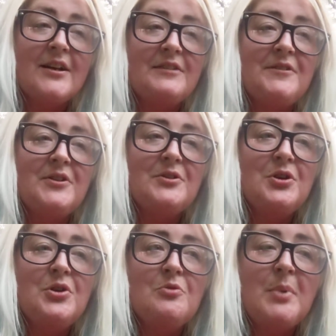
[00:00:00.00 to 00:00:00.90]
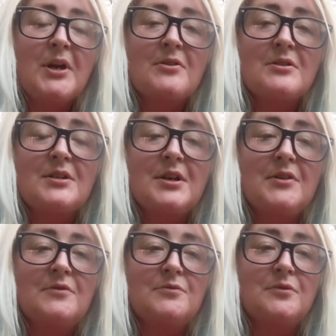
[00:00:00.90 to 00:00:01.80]
I found 2 pairs
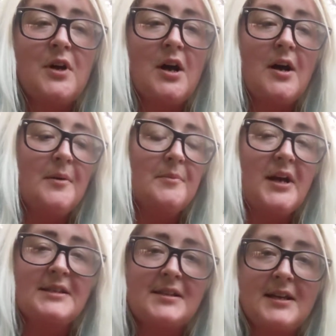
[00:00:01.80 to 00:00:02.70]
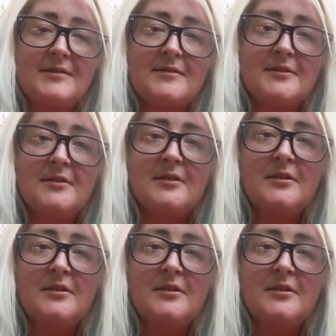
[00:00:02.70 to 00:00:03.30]
of ice skates.